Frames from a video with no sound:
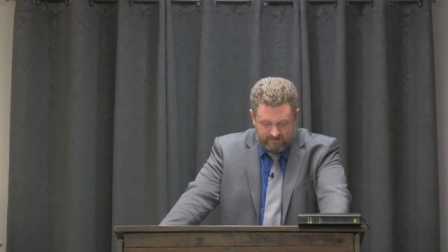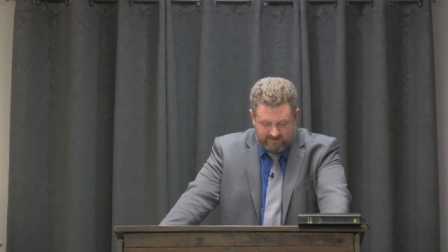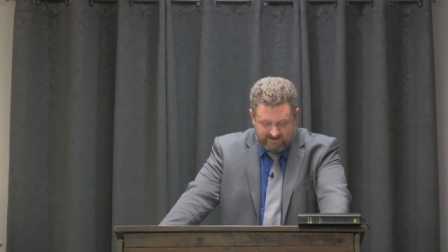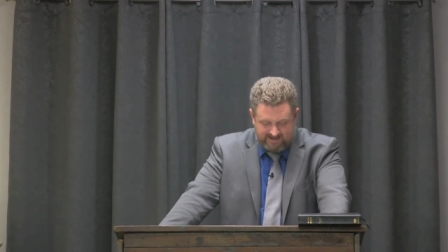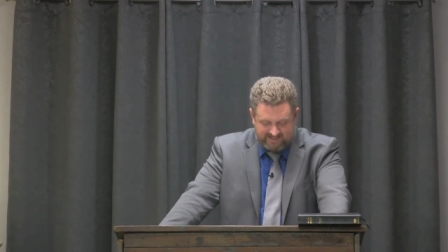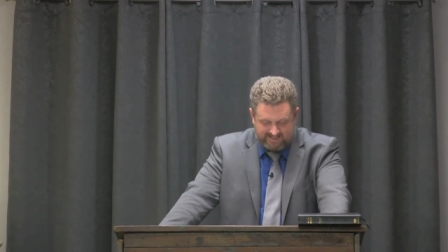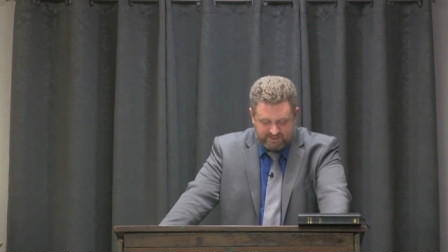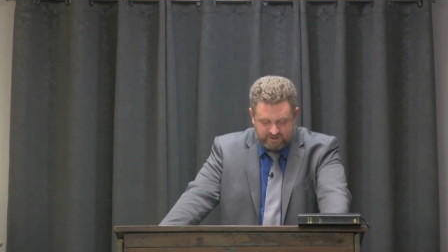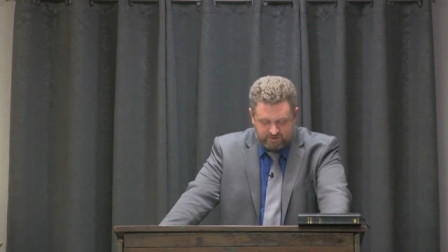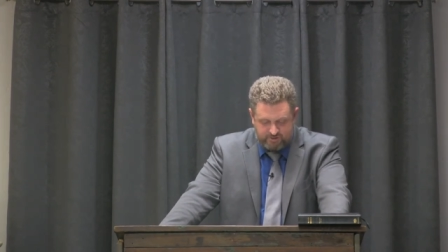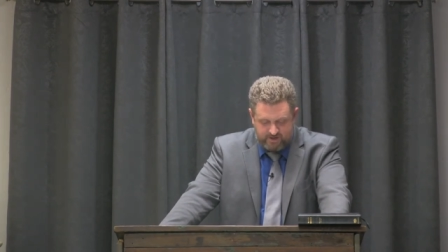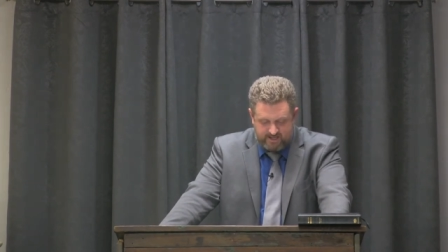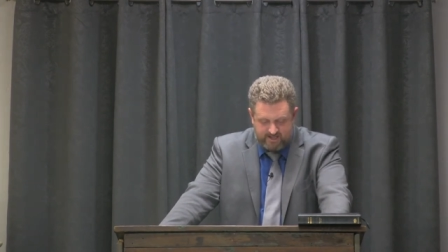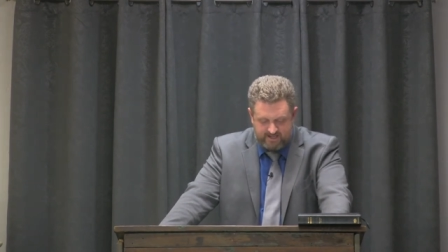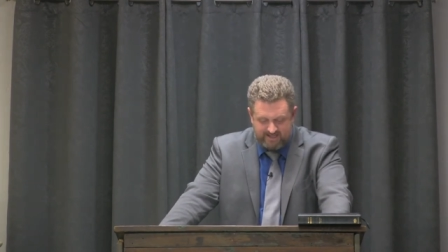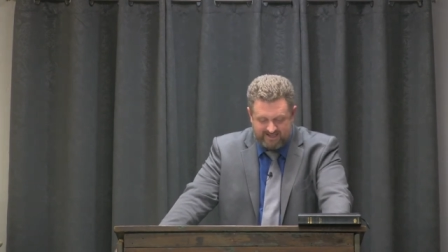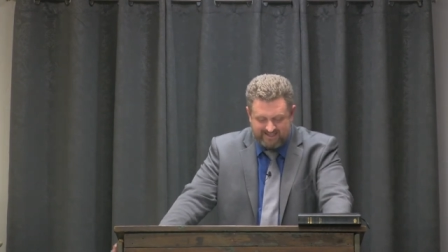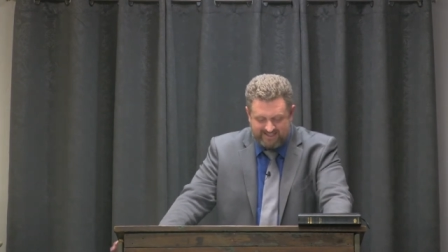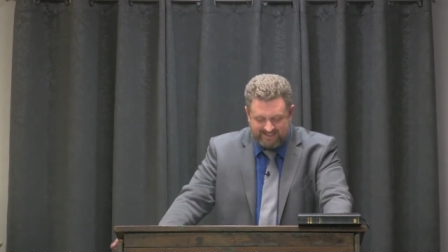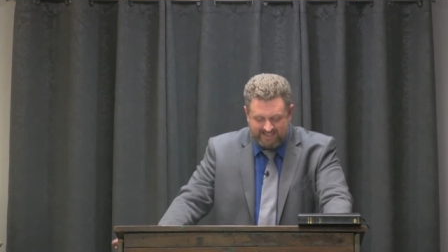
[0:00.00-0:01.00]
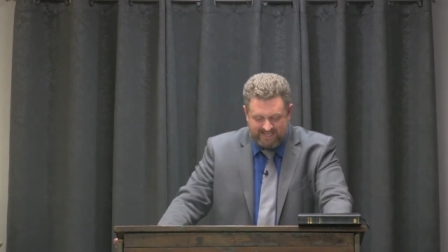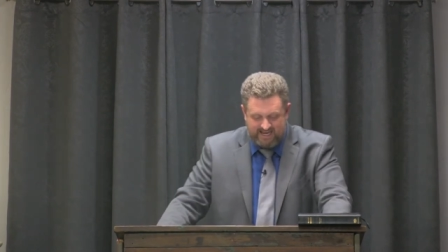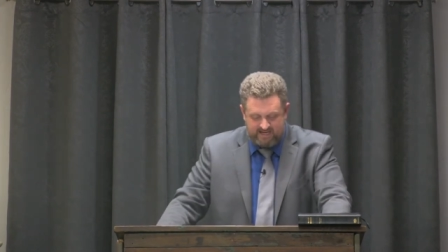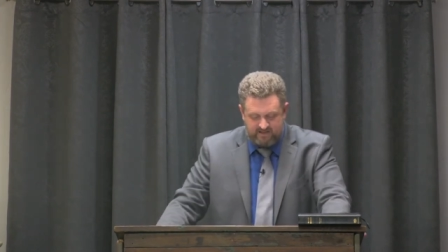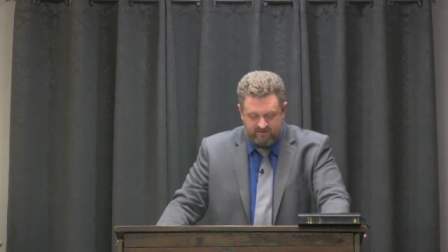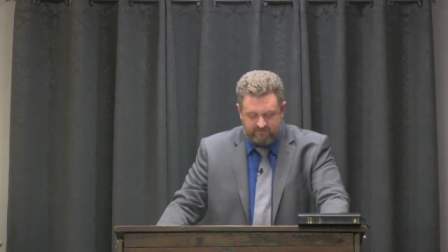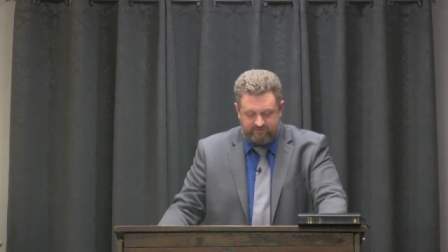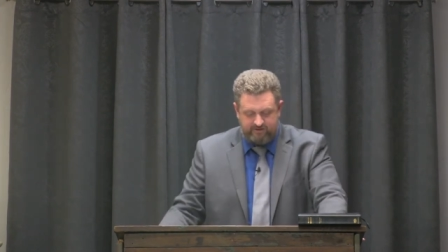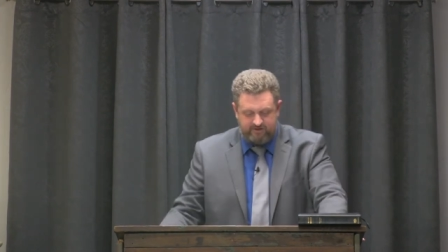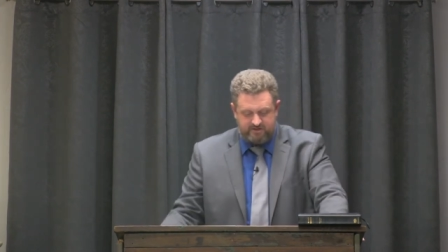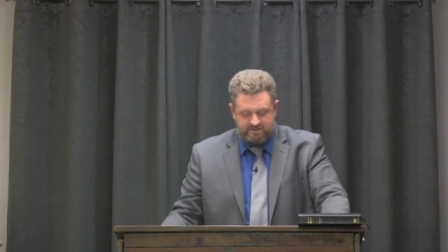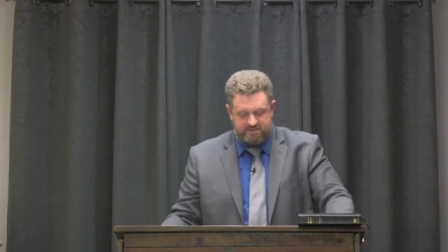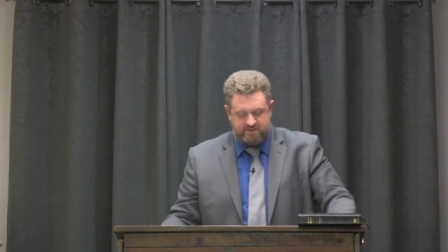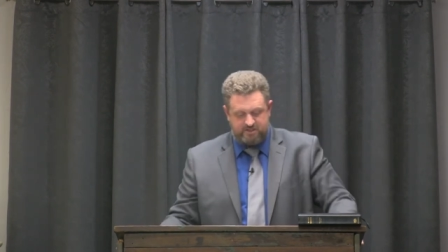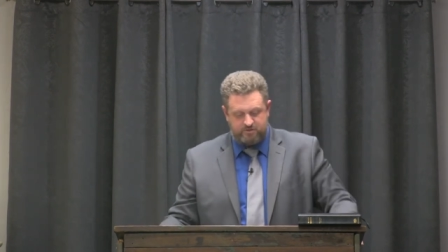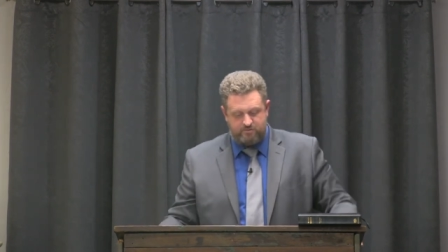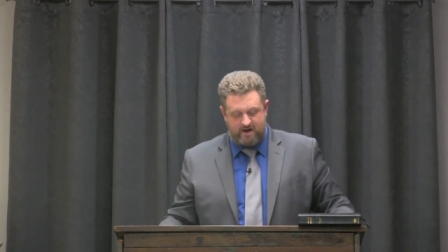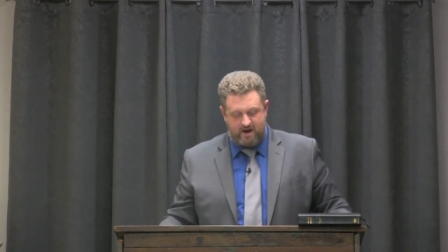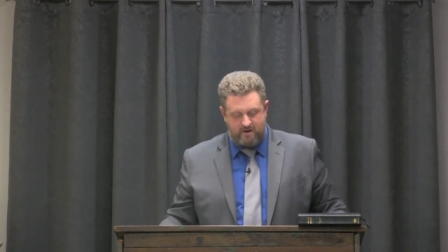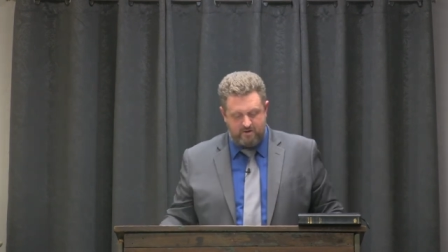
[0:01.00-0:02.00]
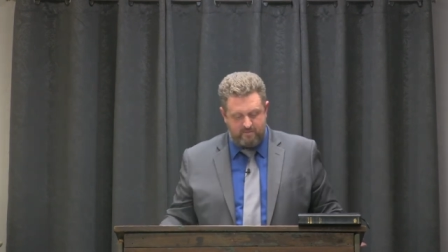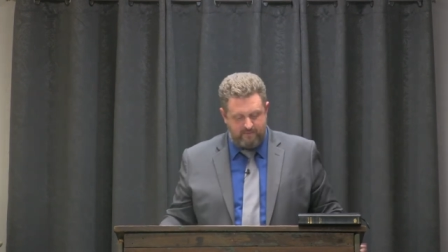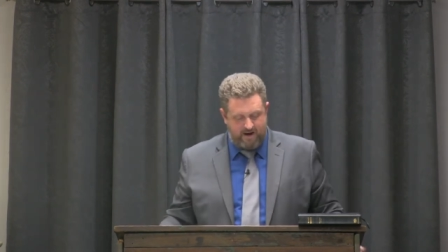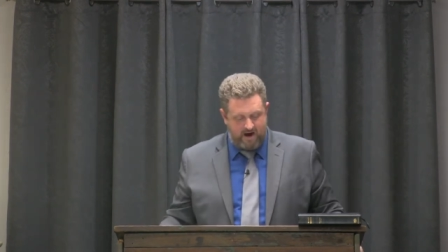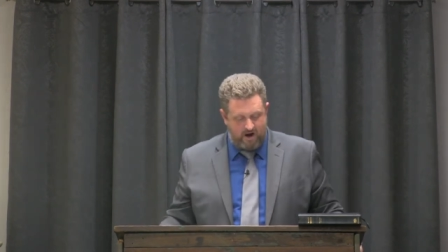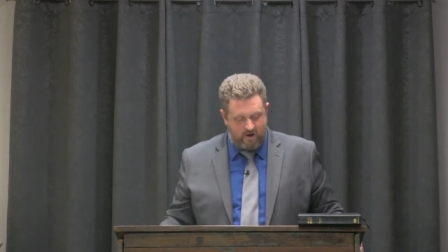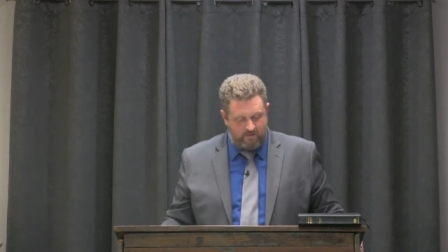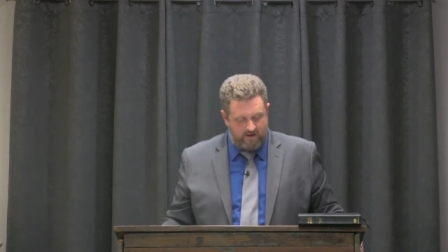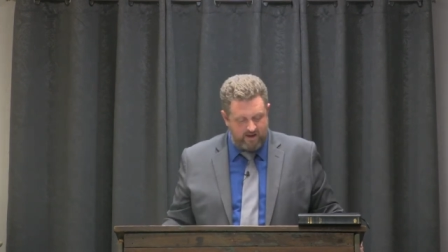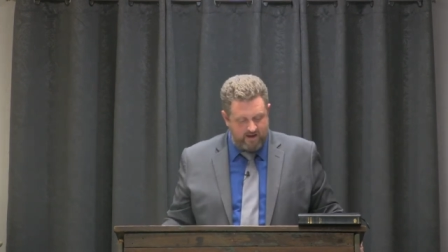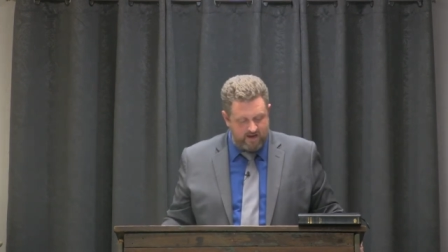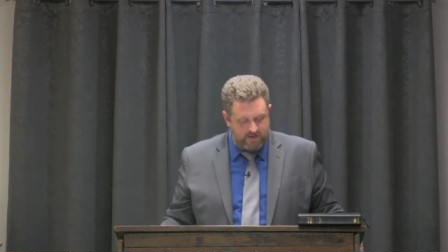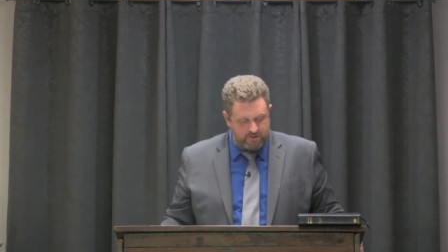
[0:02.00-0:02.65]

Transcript: and strand it into the land of the Philistines round about,